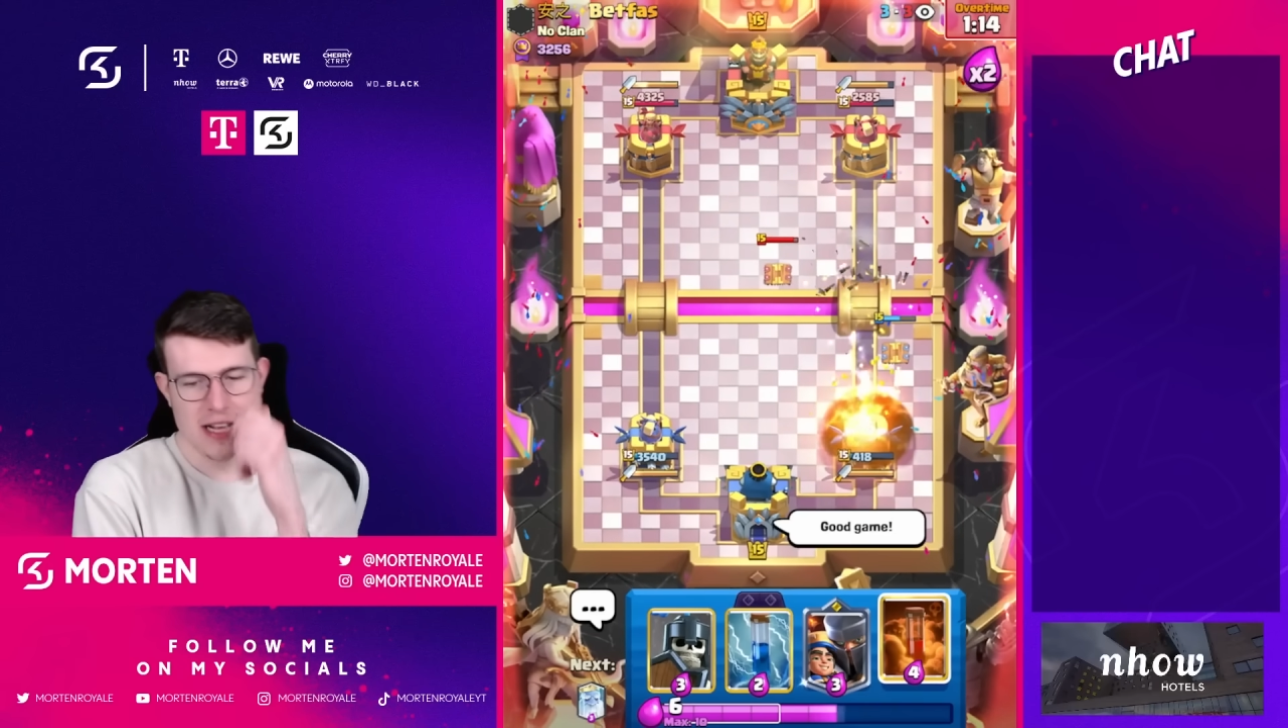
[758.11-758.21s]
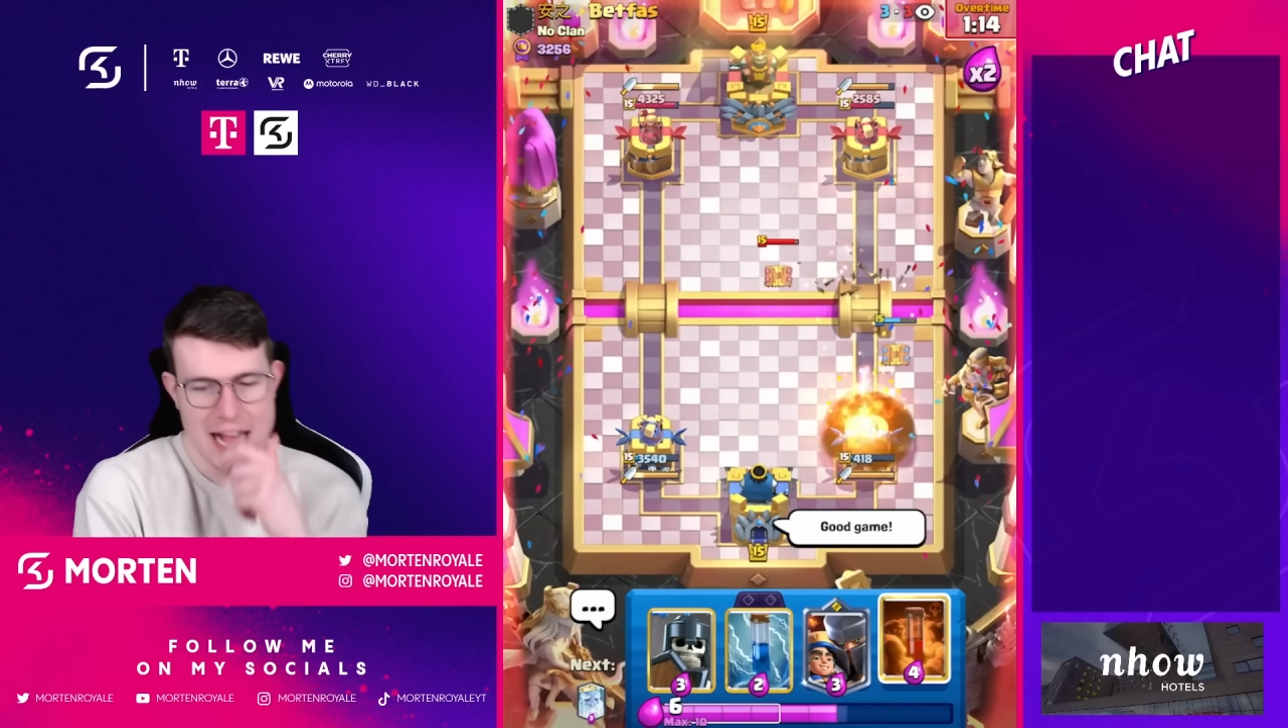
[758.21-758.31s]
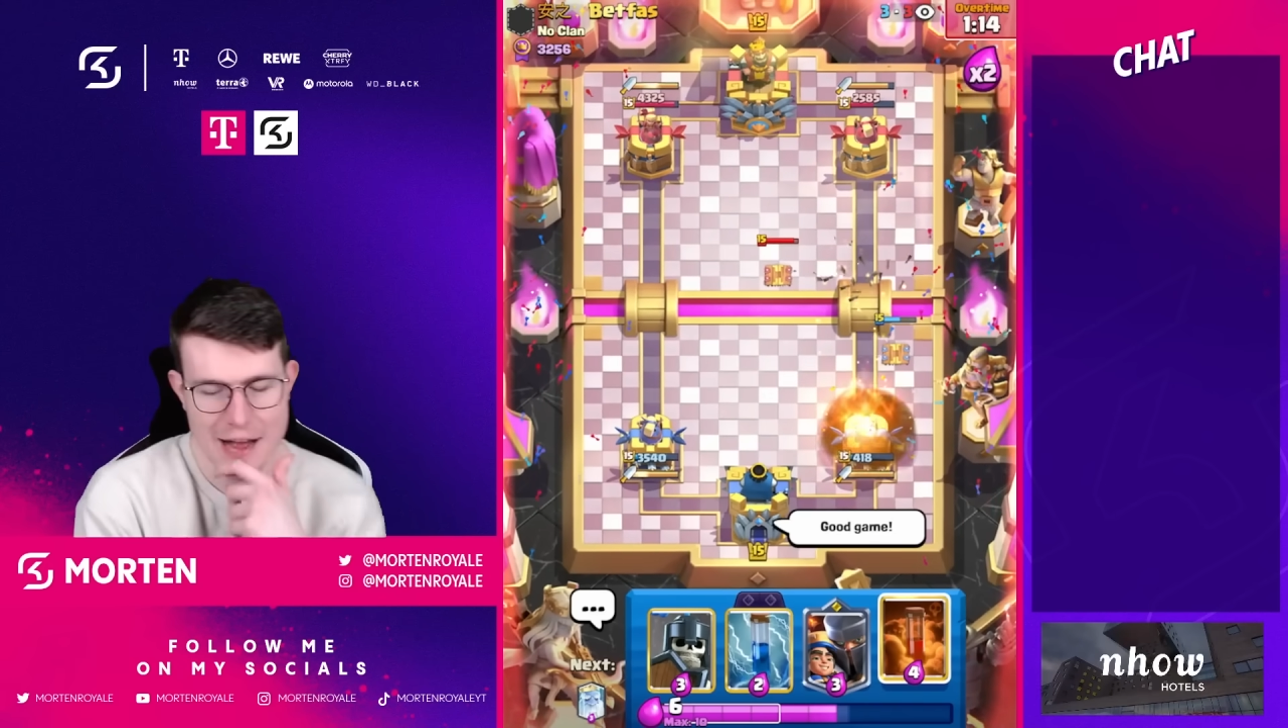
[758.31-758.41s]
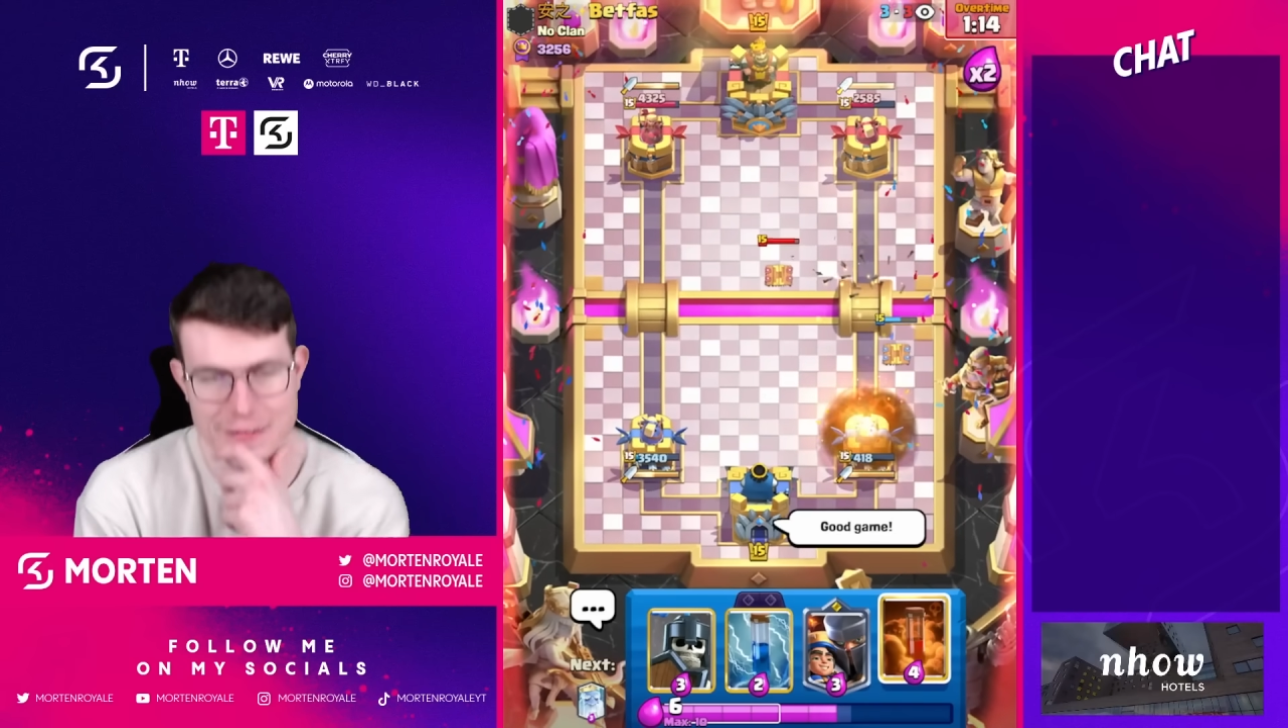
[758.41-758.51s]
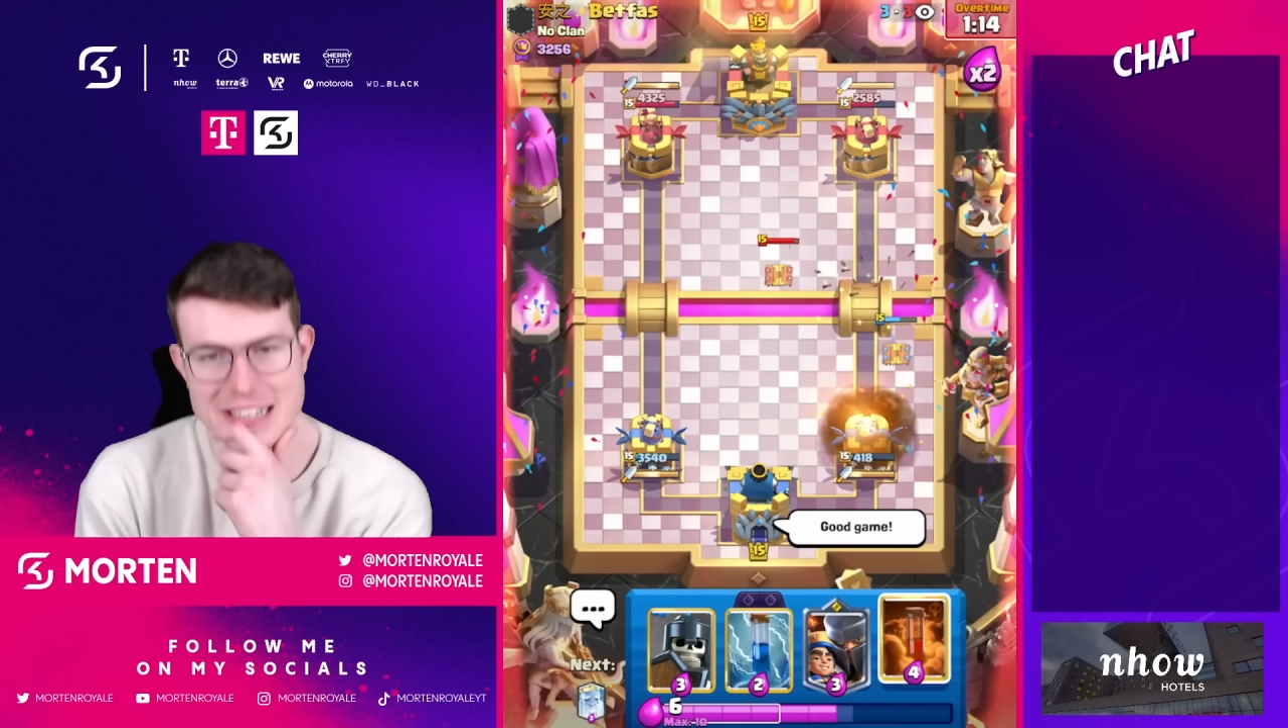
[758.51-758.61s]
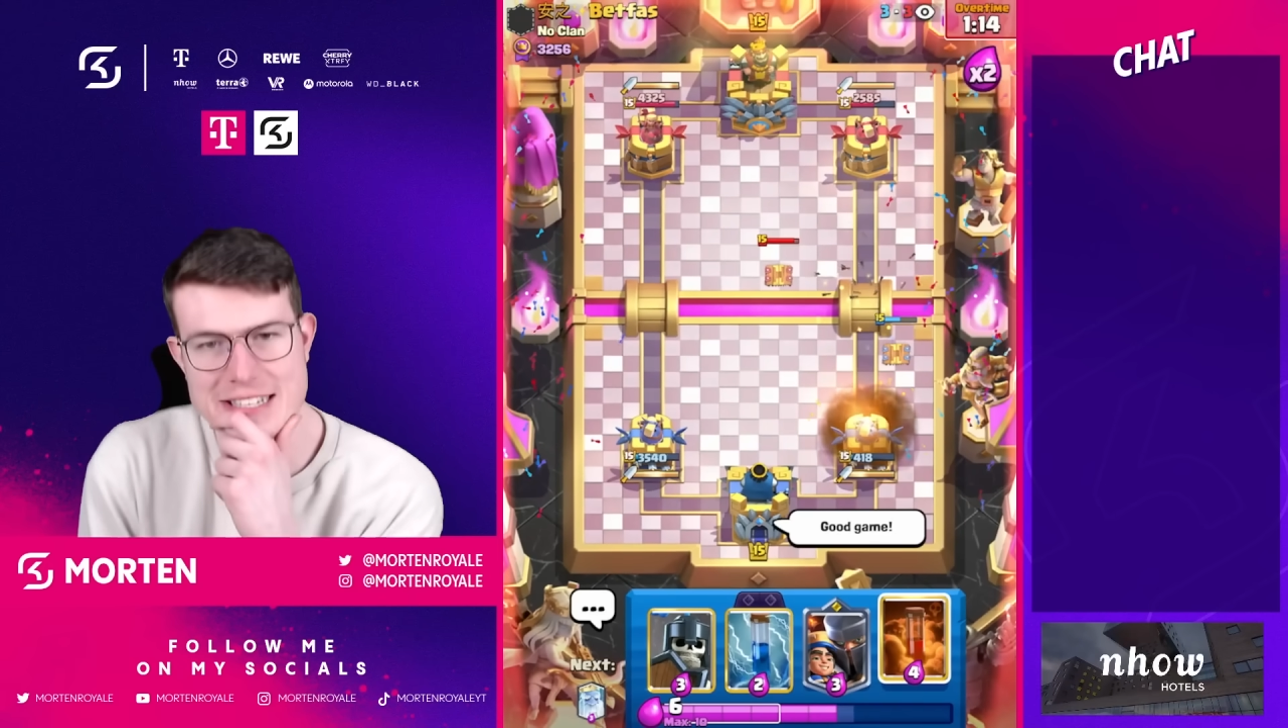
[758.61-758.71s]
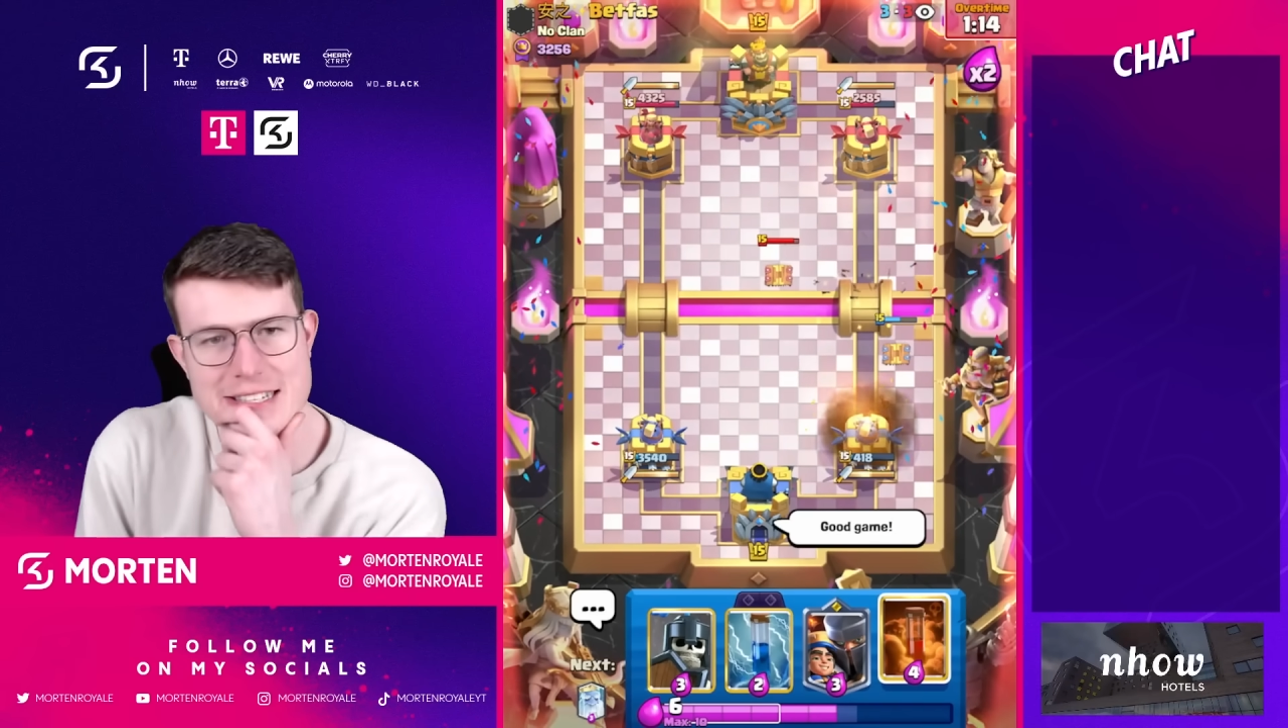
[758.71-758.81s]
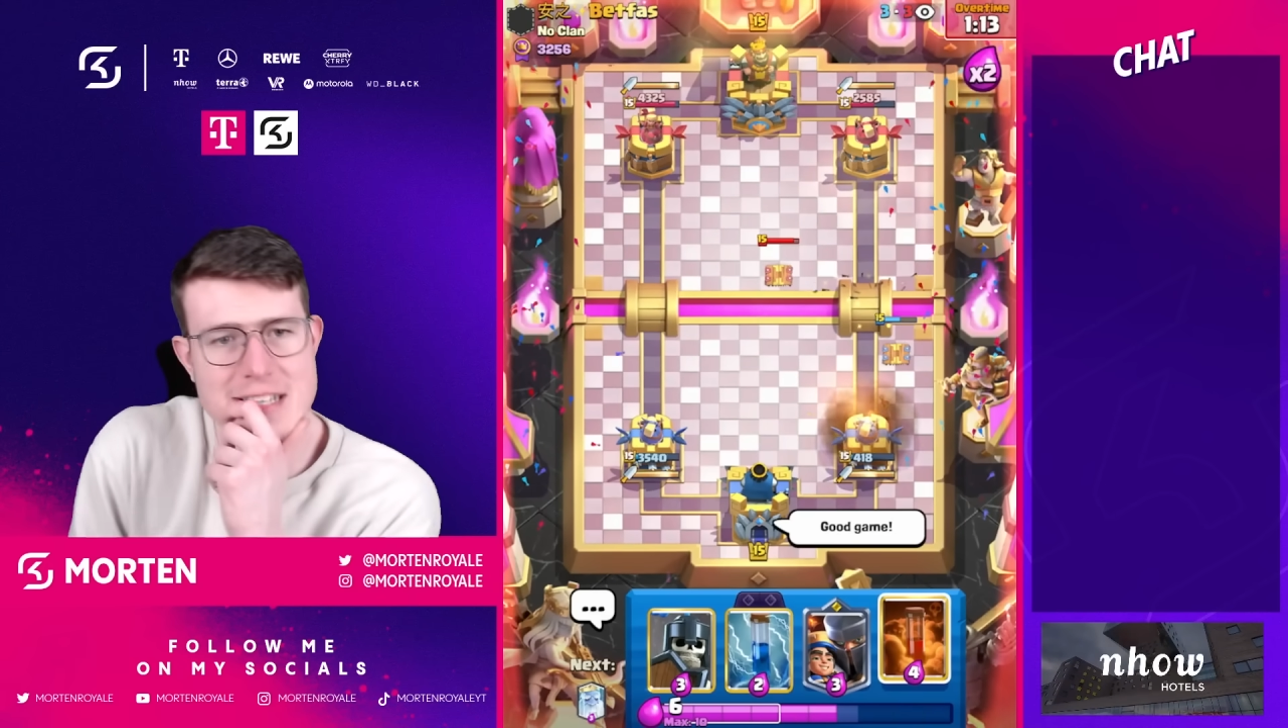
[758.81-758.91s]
I feel like this is